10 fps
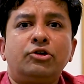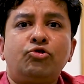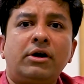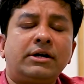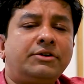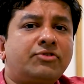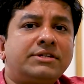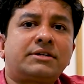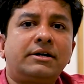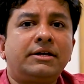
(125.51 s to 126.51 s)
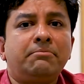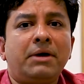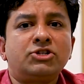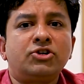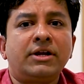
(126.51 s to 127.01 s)
you are interested in
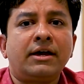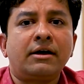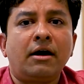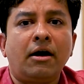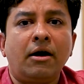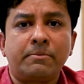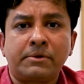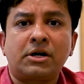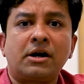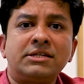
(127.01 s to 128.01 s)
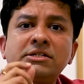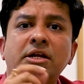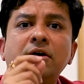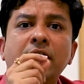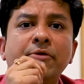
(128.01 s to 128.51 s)
measuring trust
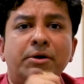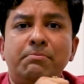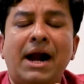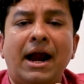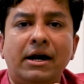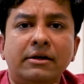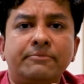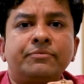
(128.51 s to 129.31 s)
in a given brand.